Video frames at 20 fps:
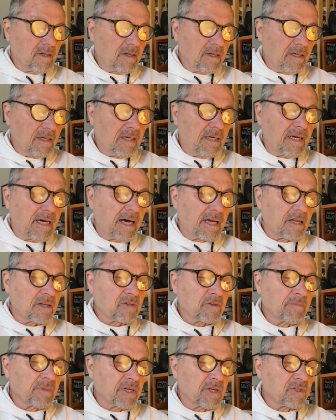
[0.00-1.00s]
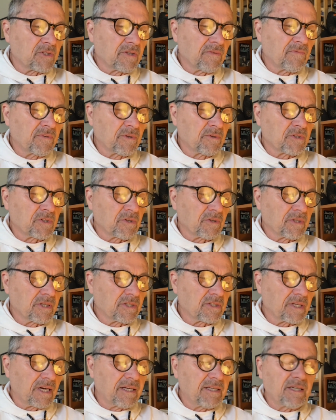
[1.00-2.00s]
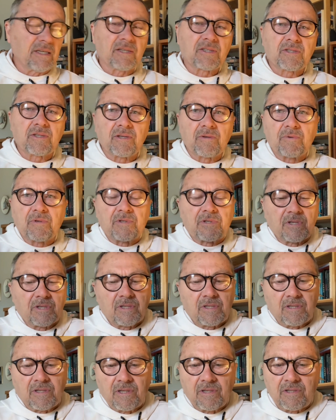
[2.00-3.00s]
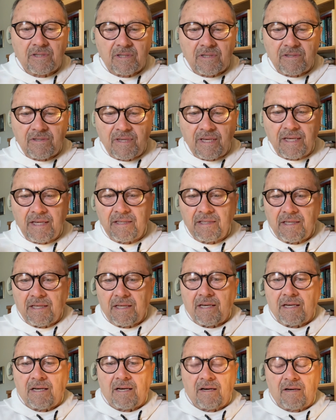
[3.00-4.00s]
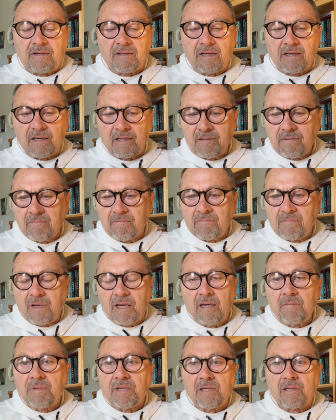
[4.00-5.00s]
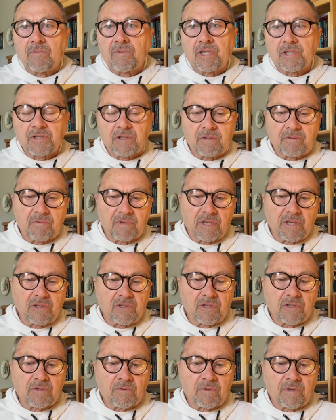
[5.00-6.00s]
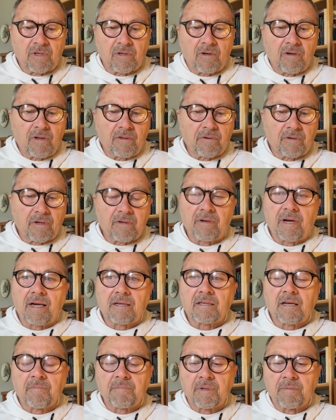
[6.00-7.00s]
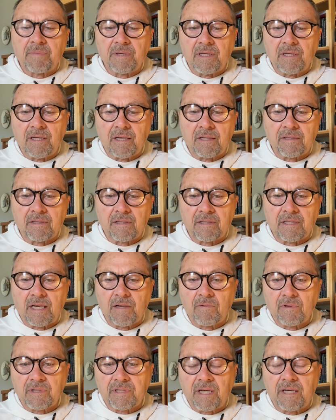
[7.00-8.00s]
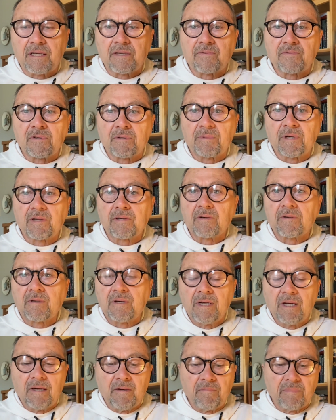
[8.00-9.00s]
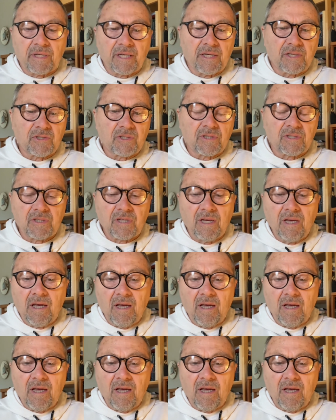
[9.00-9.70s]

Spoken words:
he had a tremendous influence on this idea. So there was this thing in the air that maybe the Western religions weren't all they're cracked up to be, and that they were taken from other places.